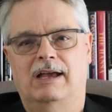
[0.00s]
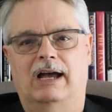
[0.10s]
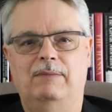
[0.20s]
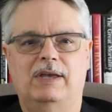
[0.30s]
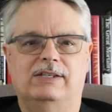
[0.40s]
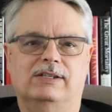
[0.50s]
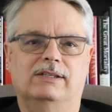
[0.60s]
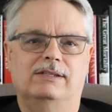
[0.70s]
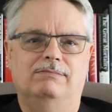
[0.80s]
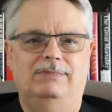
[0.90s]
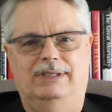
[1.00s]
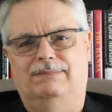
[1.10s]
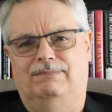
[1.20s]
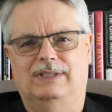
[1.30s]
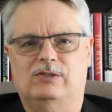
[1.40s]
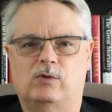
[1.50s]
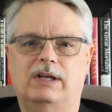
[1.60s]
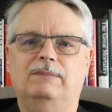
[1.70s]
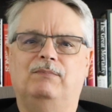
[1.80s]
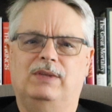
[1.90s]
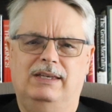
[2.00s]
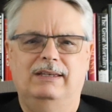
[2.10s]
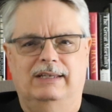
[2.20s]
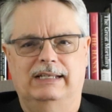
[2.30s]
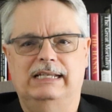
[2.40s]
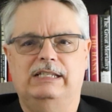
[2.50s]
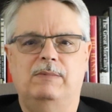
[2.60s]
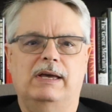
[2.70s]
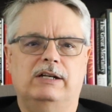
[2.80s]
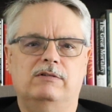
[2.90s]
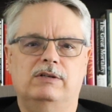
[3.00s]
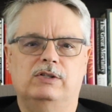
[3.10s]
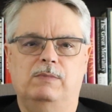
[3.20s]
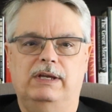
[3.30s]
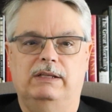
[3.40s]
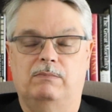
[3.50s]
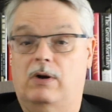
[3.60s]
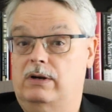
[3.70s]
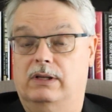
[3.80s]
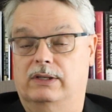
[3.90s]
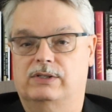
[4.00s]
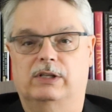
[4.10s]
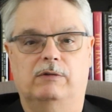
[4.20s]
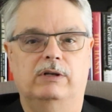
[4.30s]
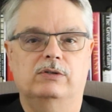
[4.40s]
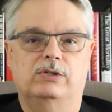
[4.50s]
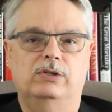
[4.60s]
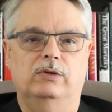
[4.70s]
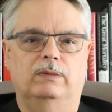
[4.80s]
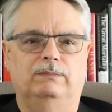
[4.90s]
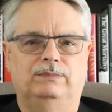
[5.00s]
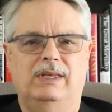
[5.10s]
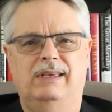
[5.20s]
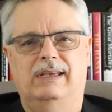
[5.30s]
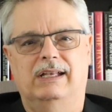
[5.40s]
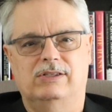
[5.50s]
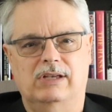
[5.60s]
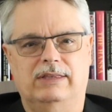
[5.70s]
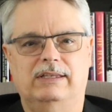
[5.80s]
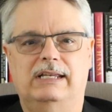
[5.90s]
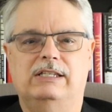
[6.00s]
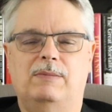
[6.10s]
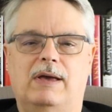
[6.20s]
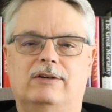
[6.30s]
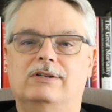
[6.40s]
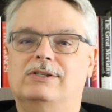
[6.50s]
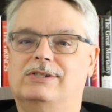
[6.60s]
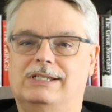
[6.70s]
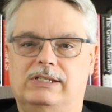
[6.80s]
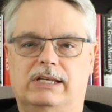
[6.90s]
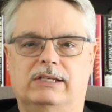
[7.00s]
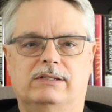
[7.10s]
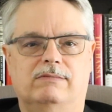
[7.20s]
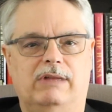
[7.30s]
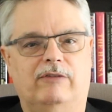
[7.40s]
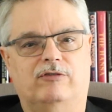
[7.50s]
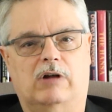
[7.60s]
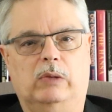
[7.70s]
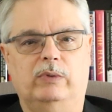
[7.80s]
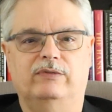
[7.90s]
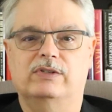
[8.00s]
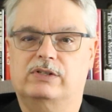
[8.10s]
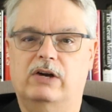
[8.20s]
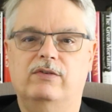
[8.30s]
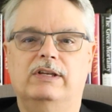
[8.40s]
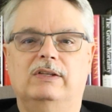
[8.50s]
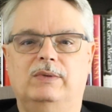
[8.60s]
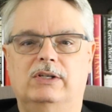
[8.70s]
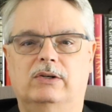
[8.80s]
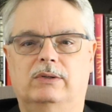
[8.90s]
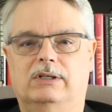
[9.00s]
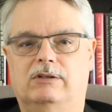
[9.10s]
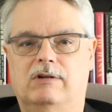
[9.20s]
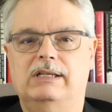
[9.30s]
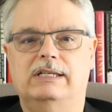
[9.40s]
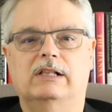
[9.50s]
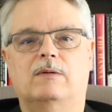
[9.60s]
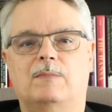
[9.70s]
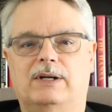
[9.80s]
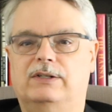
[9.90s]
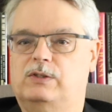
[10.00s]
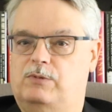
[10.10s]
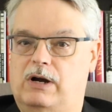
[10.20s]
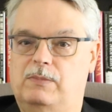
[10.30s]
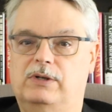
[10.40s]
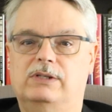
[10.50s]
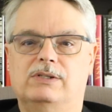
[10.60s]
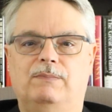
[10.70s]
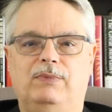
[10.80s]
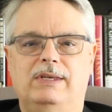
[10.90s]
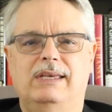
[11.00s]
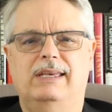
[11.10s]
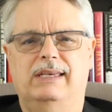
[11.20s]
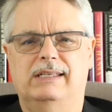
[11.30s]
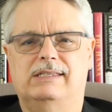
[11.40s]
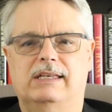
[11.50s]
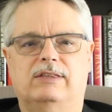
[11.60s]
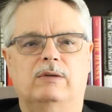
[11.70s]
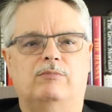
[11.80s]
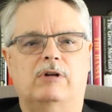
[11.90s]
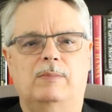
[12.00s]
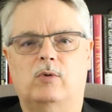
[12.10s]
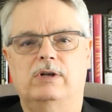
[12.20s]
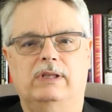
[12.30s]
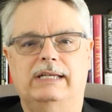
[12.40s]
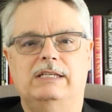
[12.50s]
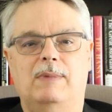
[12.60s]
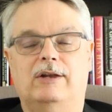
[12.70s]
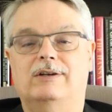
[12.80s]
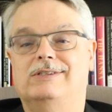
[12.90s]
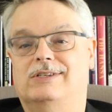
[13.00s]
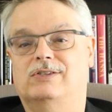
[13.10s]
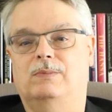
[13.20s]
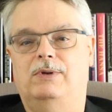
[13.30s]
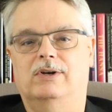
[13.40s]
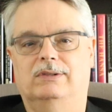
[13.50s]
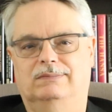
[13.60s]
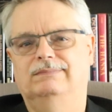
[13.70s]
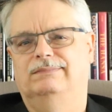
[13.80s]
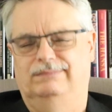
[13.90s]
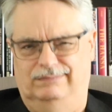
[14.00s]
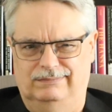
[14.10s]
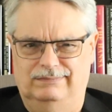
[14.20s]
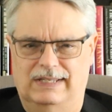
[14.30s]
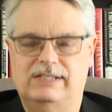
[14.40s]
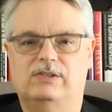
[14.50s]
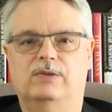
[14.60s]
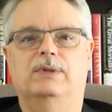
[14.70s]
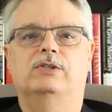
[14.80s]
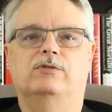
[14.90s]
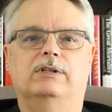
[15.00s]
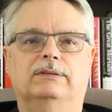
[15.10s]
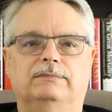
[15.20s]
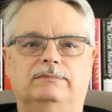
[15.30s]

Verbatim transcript: Hi, Makes Sense. Yep, that's right. And antimatter is made in particle accelerators too. It's not that antimatter doesn't exist. After all, we've discovered it and we know a great deal about its properties. It's that the primordial antimatter has disappeared. That's the mystery.